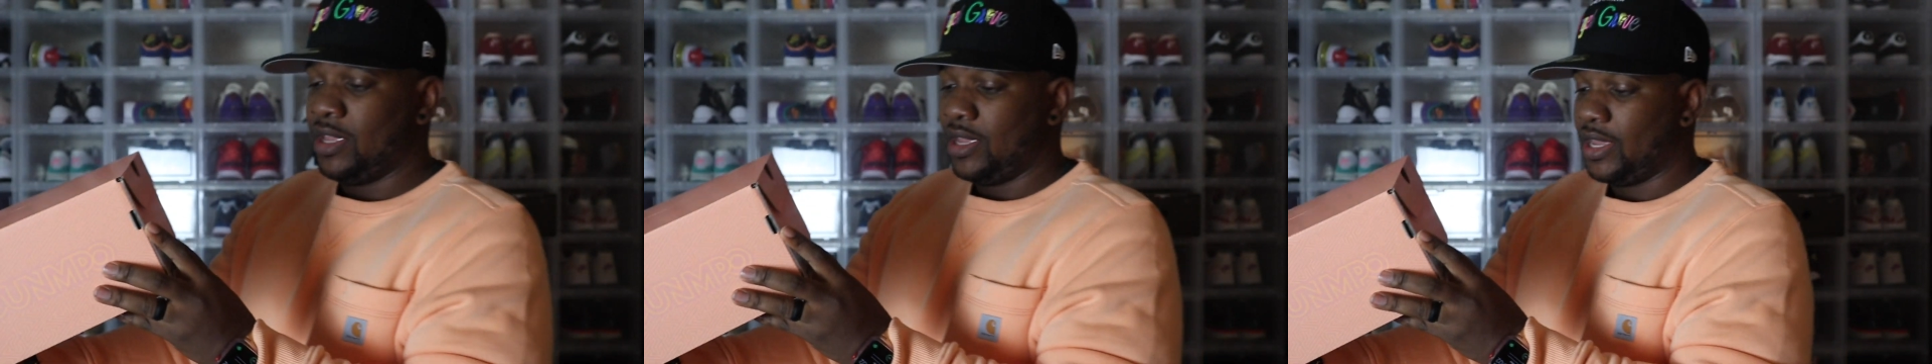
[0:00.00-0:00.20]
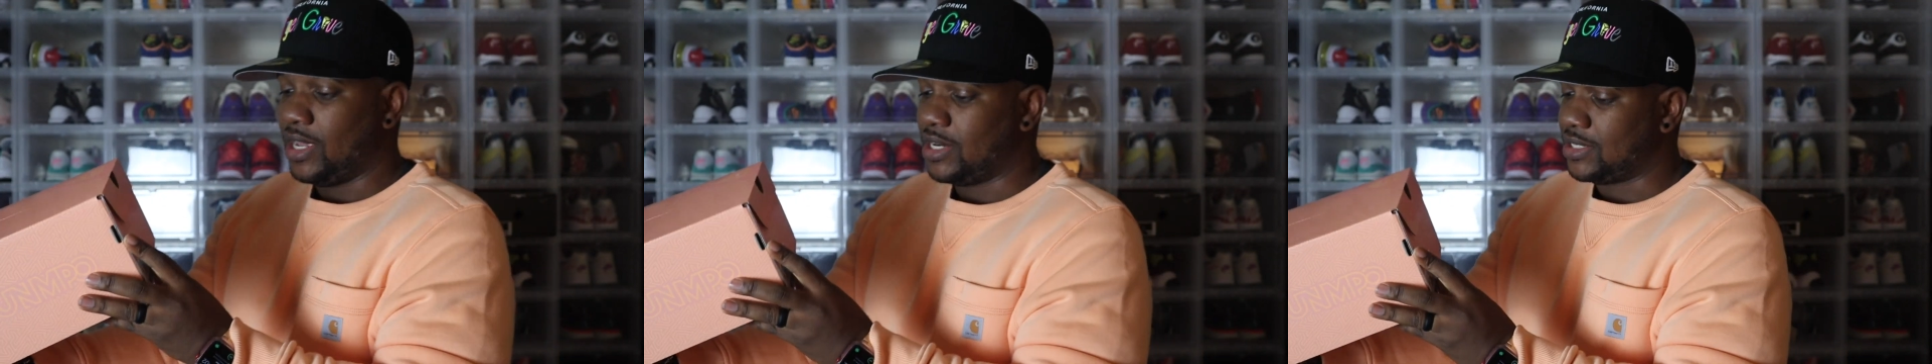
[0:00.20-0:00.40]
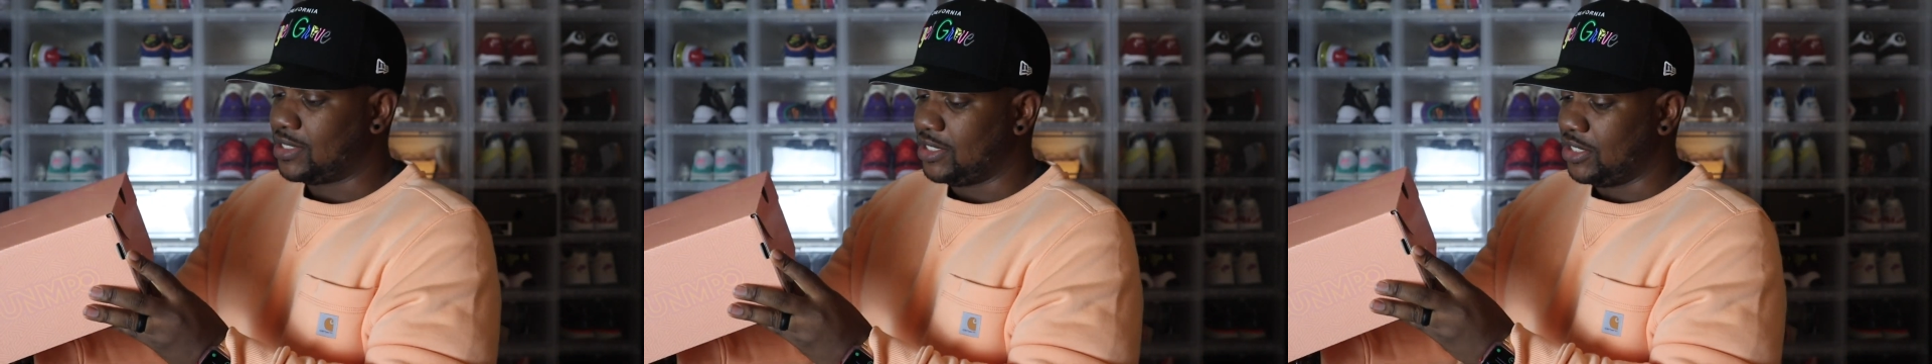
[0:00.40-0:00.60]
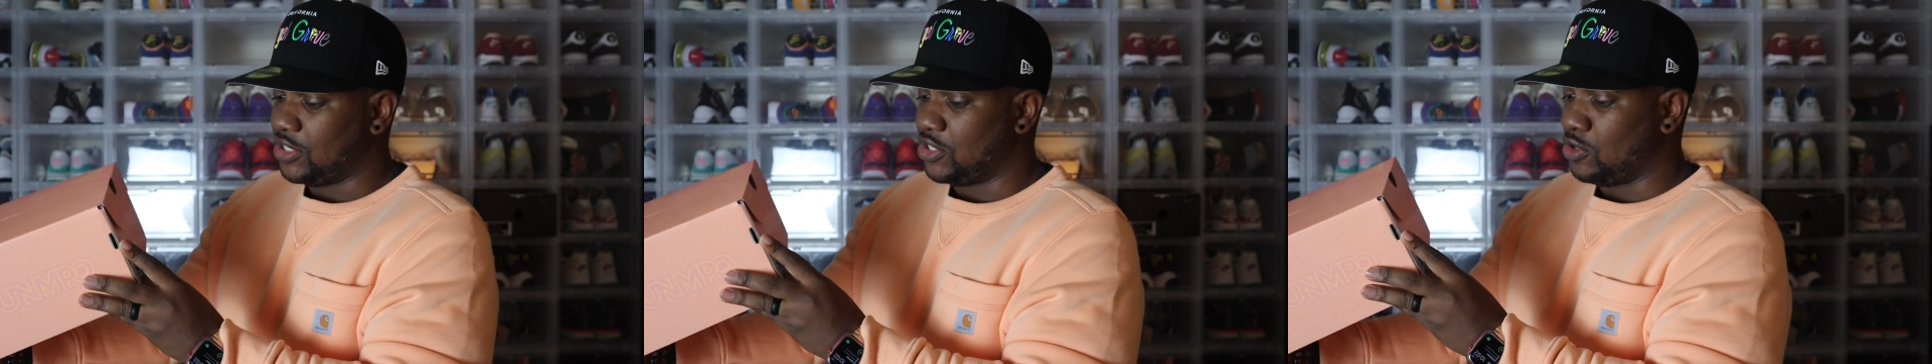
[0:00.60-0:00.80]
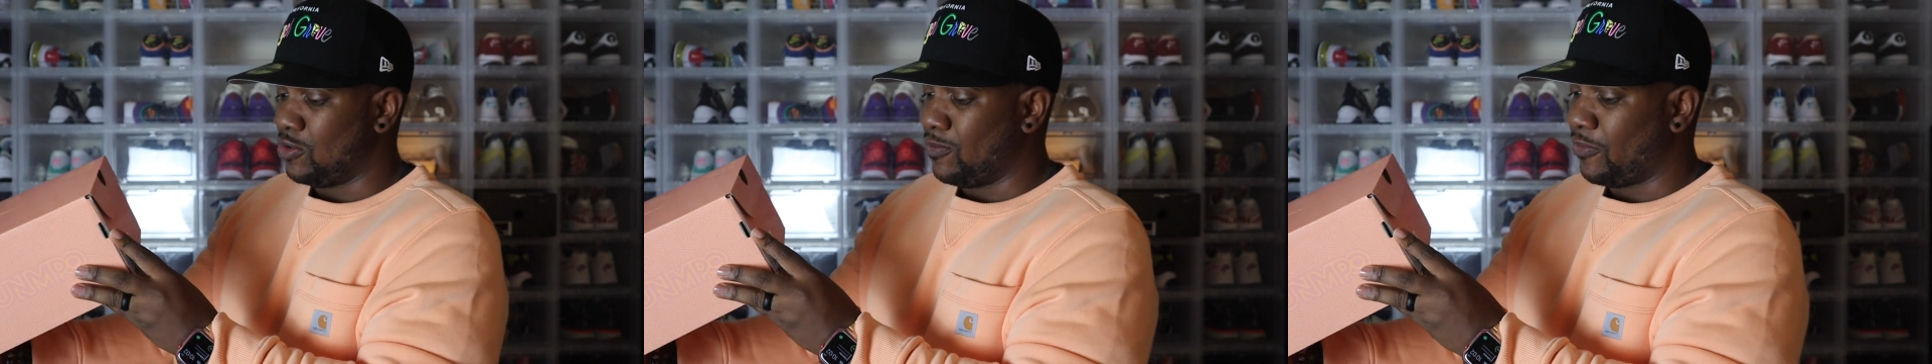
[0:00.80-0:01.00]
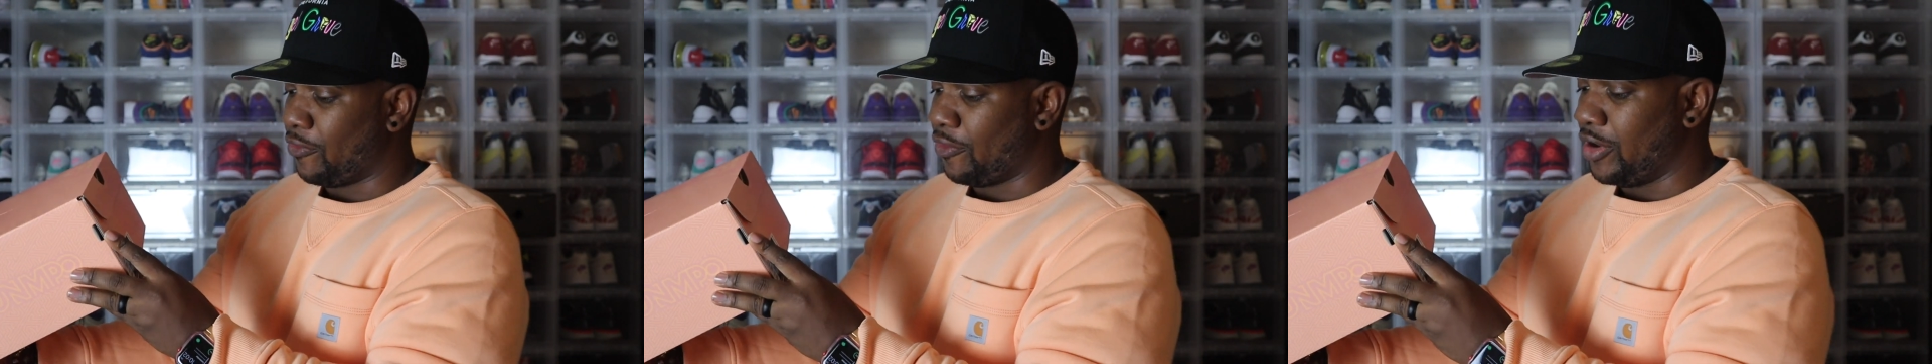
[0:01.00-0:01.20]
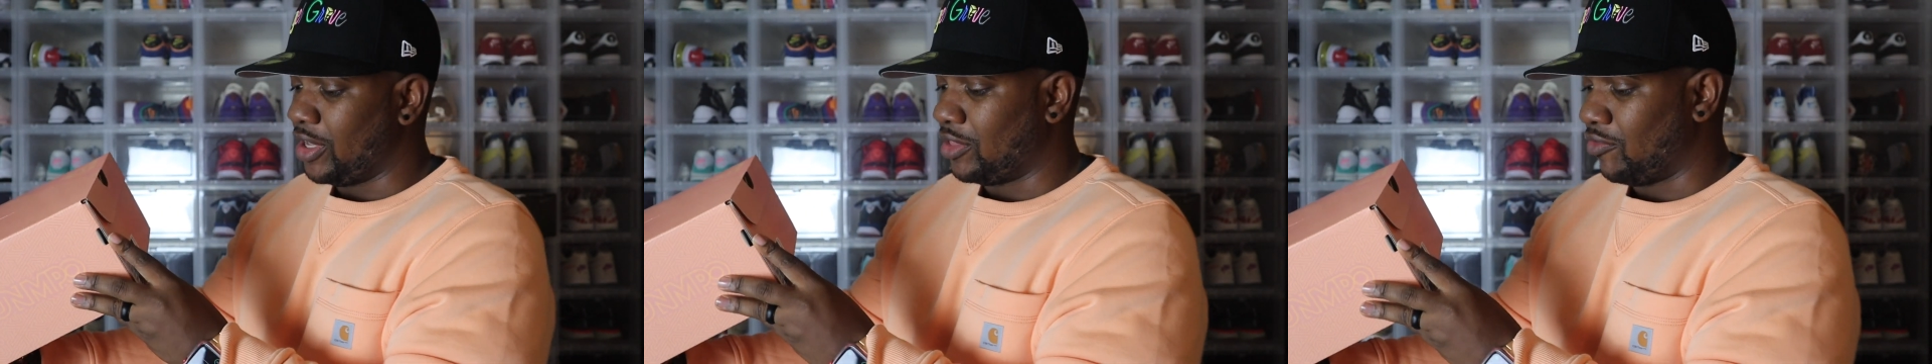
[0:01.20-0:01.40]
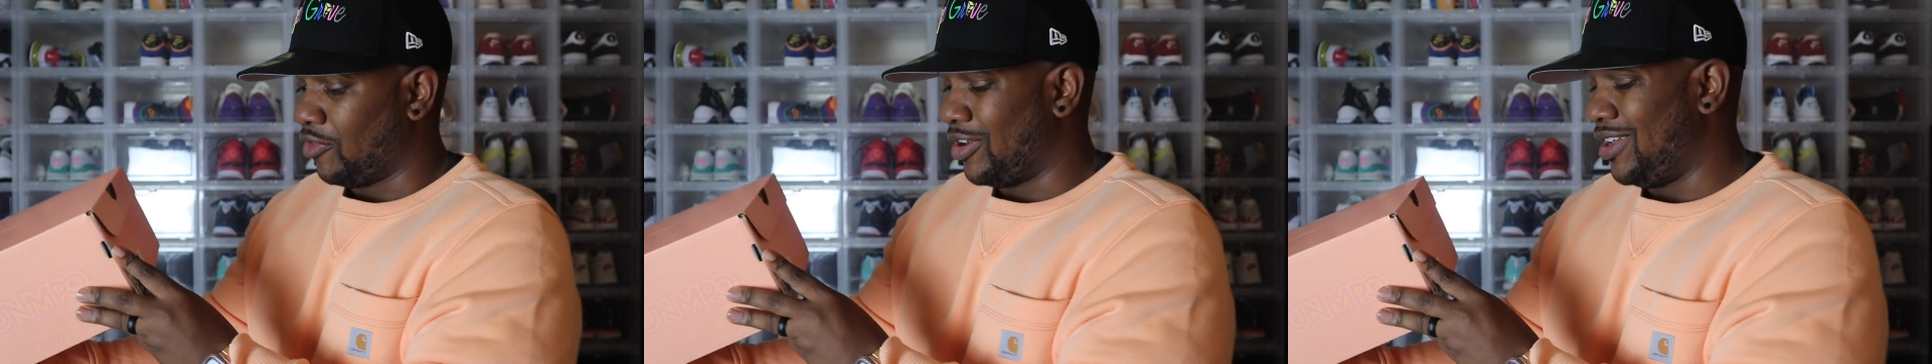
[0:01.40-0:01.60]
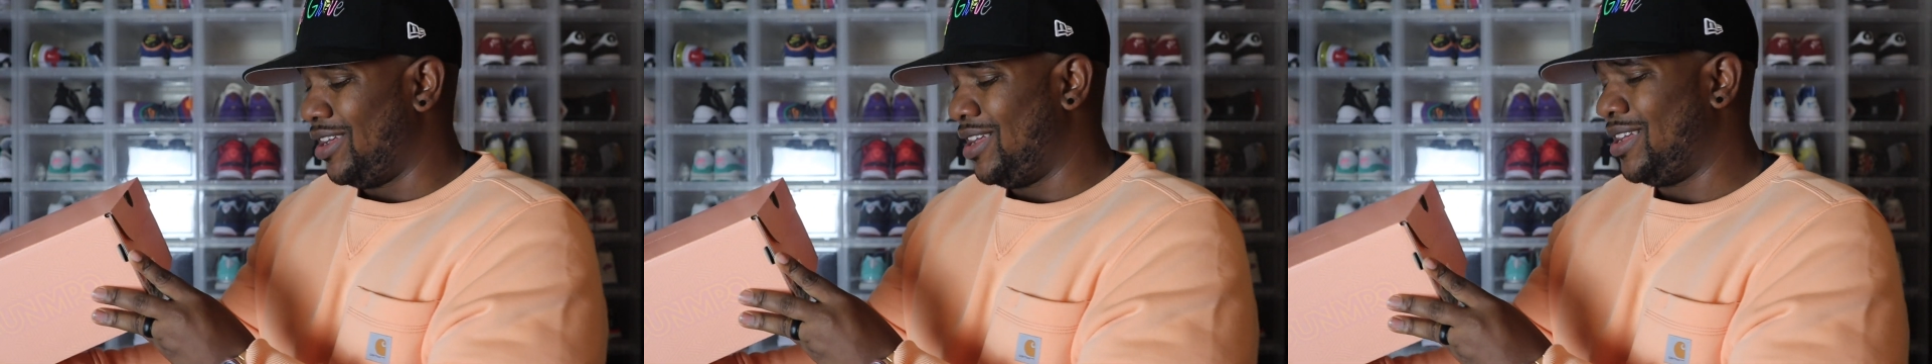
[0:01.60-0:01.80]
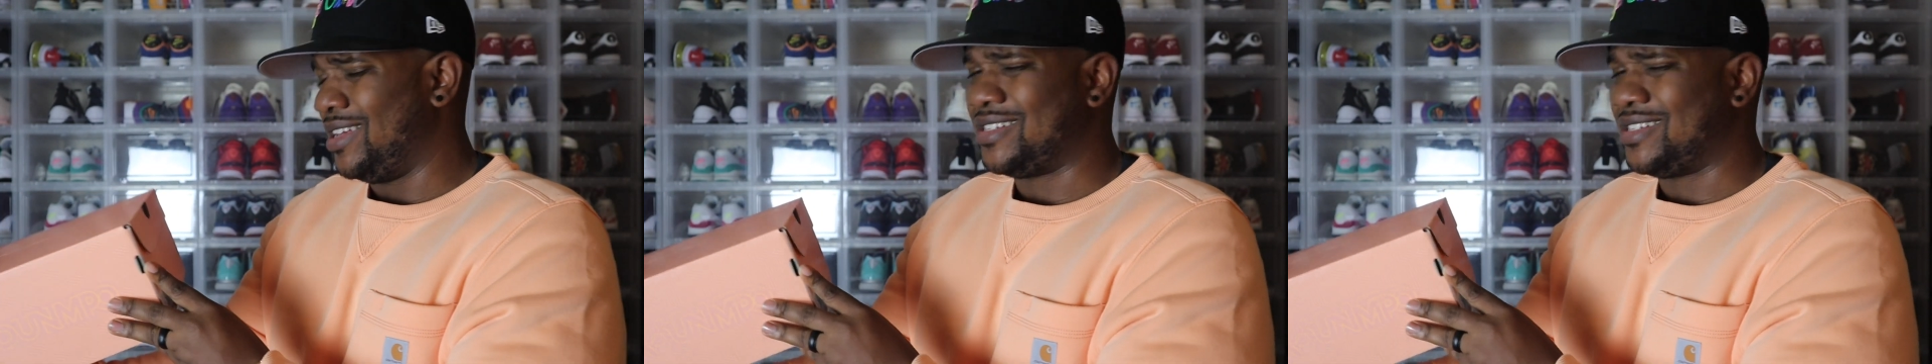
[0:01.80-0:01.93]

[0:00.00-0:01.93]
It is the Zoom Free 3.